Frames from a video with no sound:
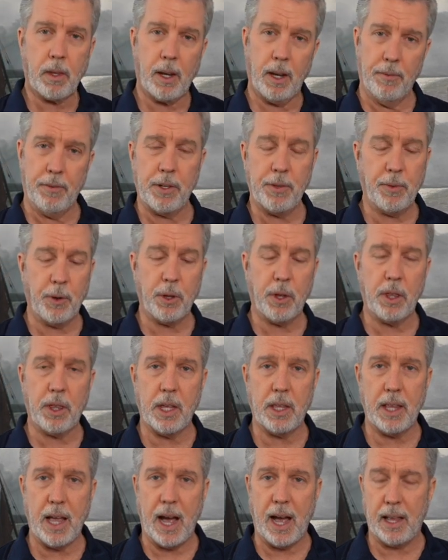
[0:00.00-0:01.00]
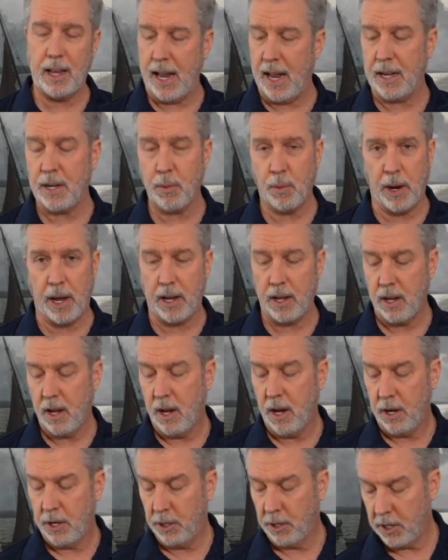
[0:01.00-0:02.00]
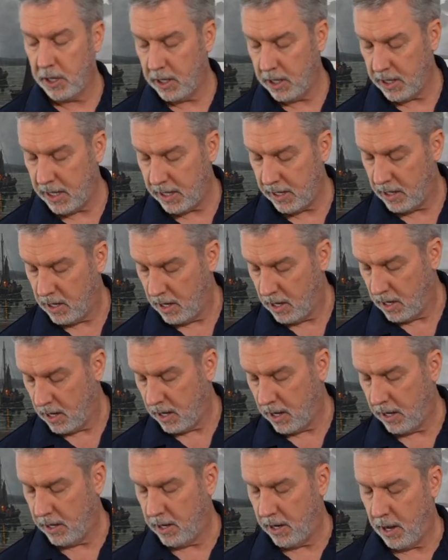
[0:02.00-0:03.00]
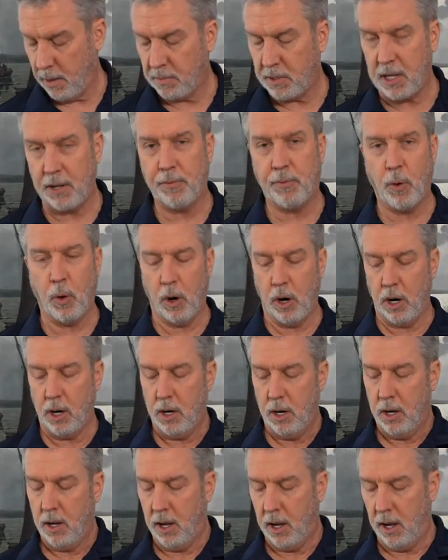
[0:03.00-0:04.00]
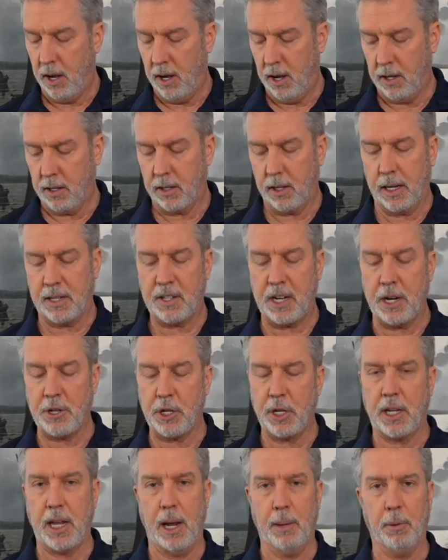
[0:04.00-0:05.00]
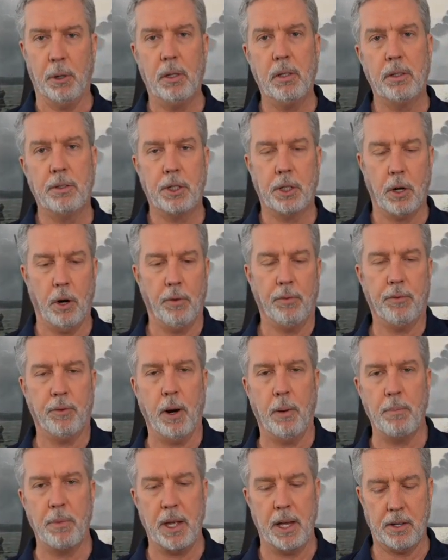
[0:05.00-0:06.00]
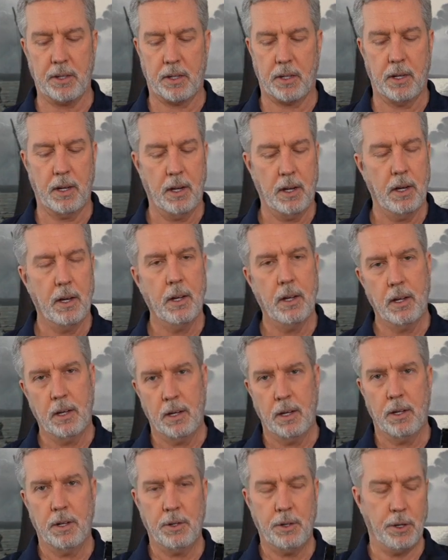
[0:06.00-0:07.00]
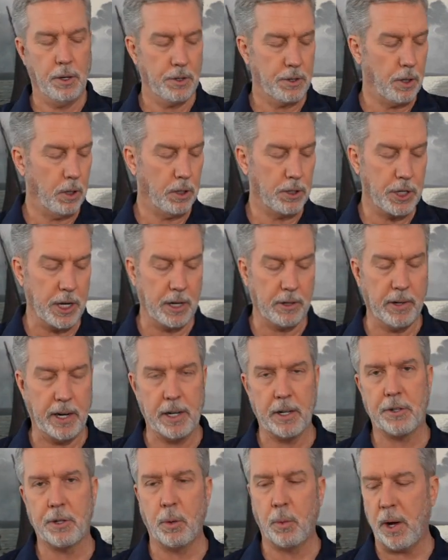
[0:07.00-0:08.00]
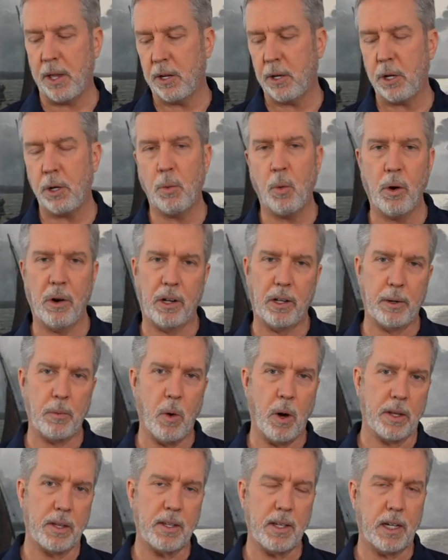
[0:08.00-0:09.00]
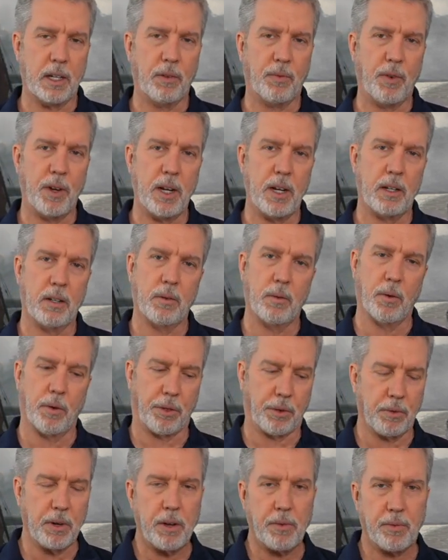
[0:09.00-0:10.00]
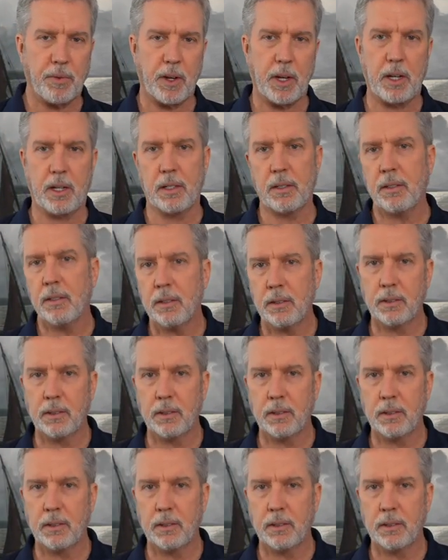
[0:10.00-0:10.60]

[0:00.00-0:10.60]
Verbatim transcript: if it's further than that anyway, you're gonna need an MC4 uh, extension cable to go from this to your solar generator. So whether you really want six feet or three feet,